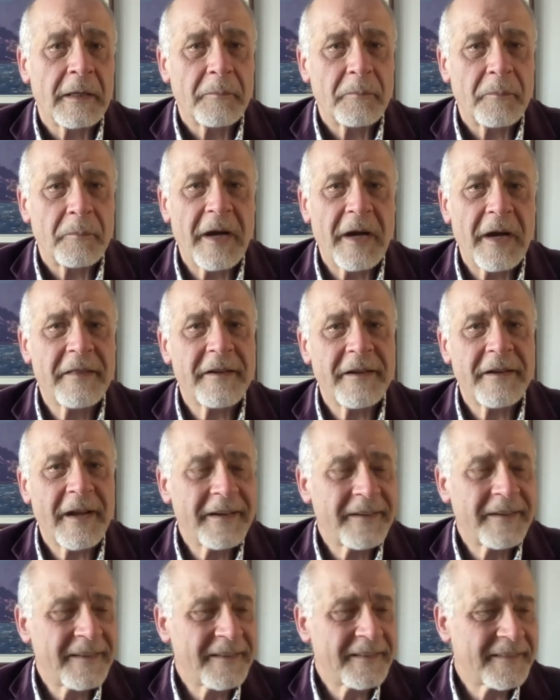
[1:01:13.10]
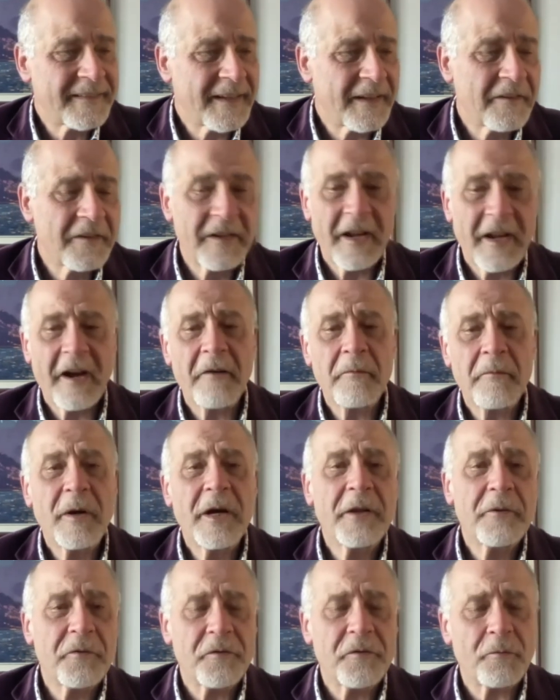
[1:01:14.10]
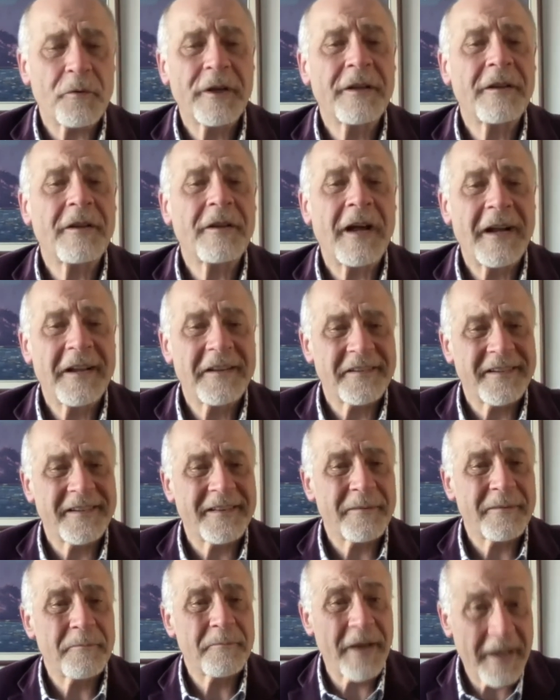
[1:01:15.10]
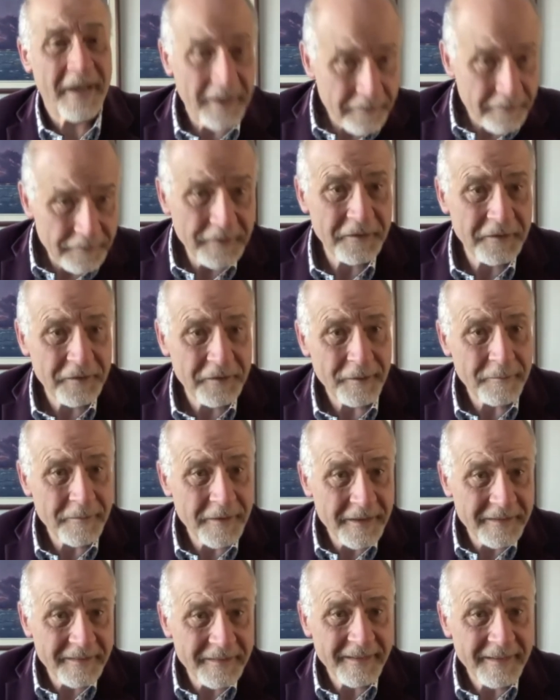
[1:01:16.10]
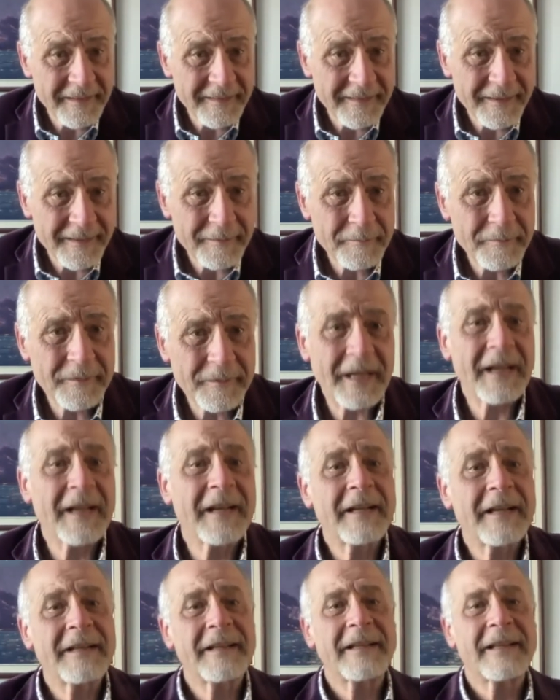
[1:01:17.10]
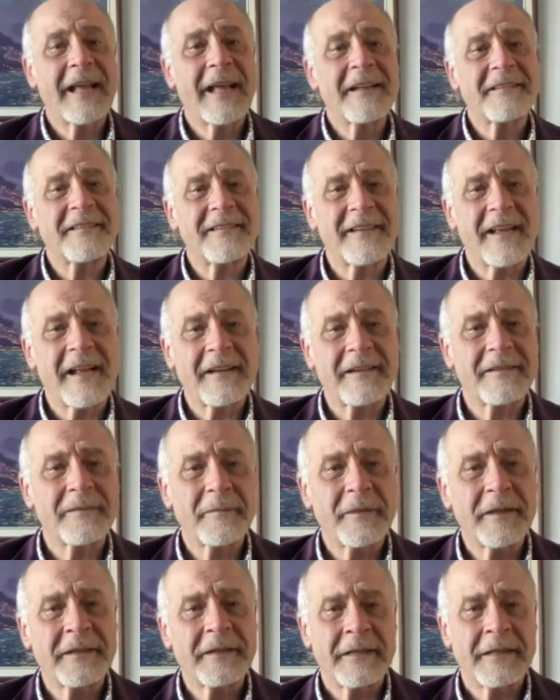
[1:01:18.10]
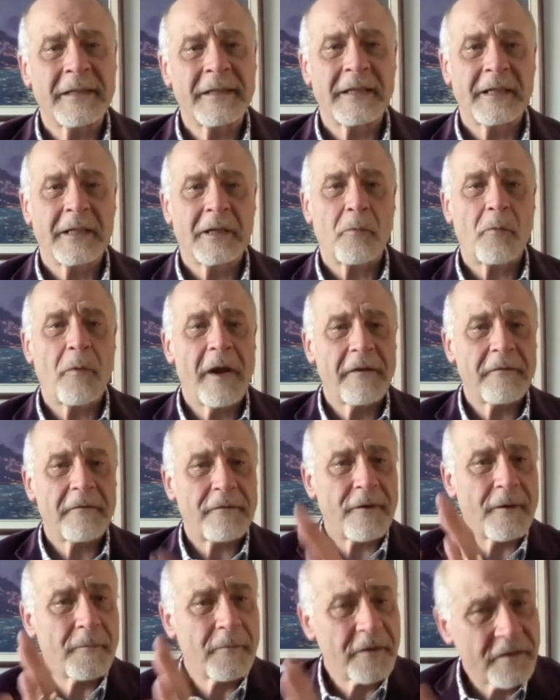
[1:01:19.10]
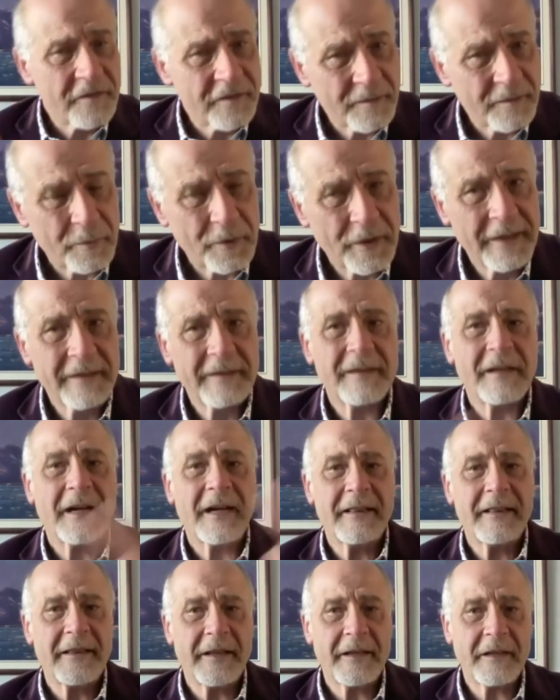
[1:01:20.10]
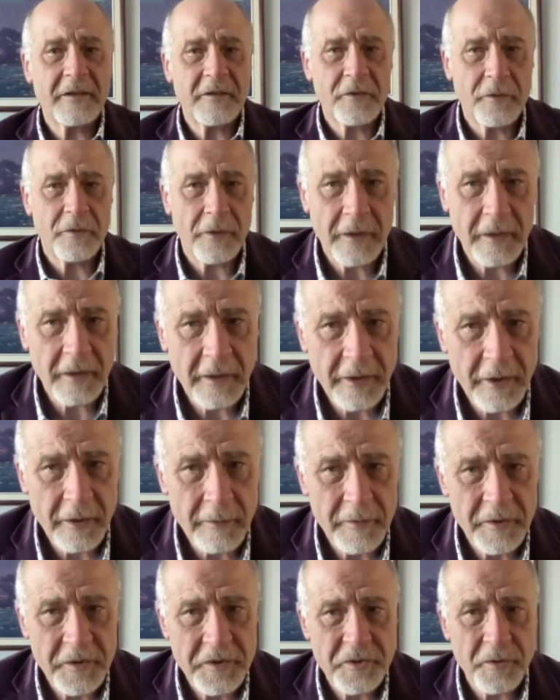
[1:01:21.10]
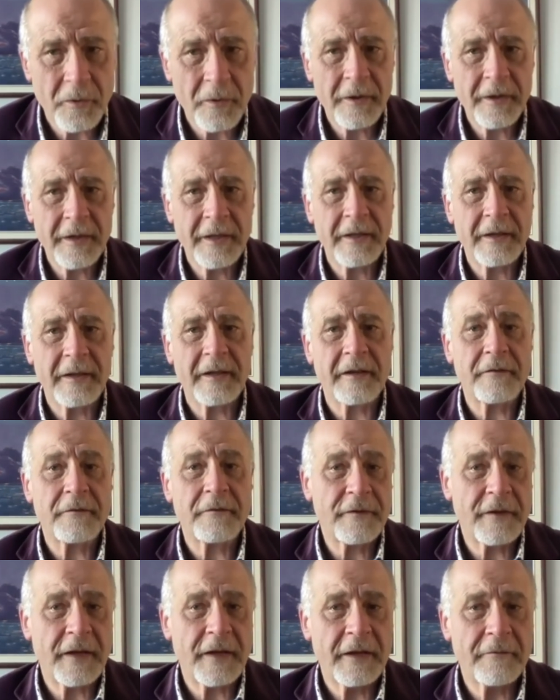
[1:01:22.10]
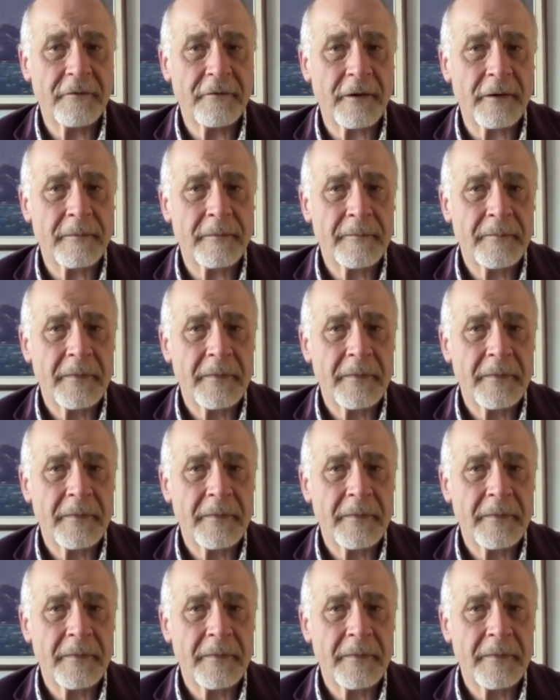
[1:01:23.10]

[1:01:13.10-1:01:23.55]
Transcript: by the 1970s, everybody was realizing the benefits from this system, and that sentiment went from a split, I think, to a clear majority in favor.